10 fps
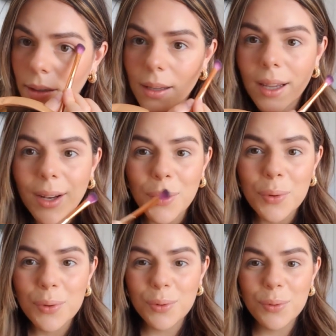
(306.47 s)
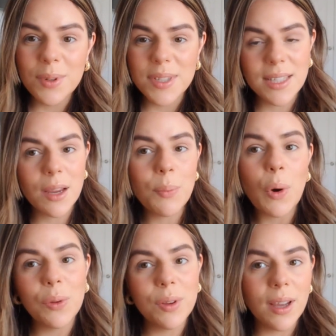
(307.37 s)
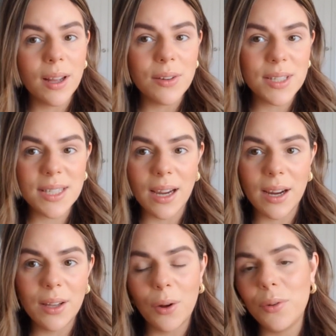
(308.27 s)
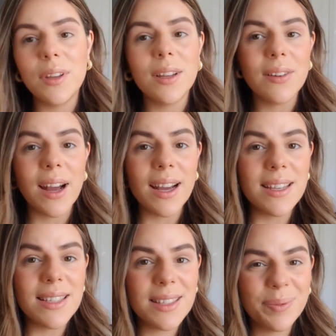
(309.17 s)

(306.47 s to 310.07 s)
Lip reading: And I'm going to do the same on the other side, on the other eyes.